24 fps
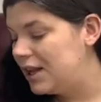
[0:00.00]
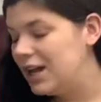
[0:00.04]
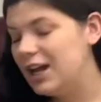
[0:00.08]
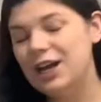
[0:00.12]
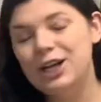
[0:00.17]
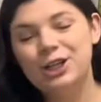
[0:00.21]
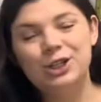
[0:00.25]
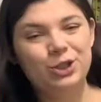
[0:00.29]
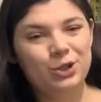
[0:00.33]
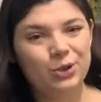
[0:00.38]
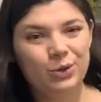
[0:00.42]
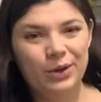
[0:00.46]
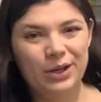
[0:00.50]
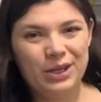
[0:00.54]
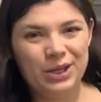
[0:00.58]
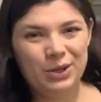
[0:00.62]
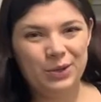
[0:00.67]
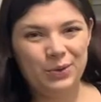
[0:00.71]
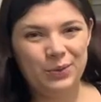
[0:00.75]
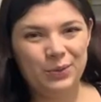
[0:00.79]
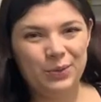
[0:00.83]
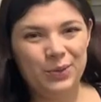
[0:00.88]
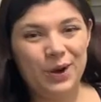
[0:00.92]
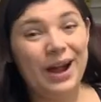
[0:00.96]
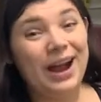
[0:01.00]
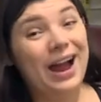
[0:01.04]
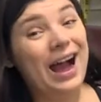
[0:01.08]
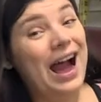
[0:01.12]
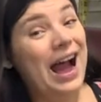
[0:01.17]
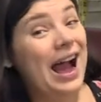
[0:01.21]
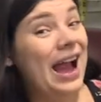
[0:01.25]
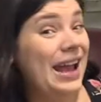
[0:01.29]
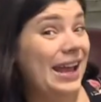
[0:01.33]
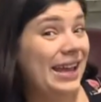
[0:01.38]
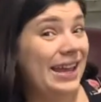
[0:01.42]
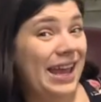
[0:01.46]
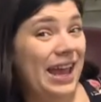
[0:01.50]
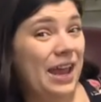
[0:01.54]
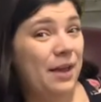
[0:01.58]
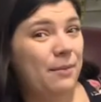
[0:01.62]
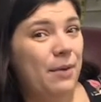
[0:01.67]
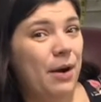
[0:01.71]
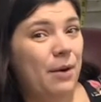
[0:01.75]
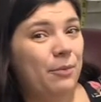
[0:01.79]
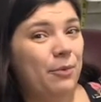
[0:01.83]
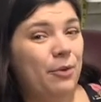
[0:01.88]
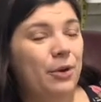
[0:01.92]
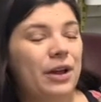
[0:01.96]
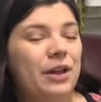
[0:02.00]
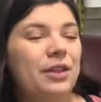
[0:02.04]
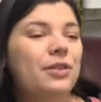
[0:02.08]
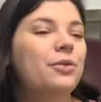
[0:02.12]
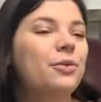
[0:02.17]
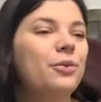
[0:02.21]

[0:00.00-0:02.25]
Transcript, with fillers: and showing you what I came up with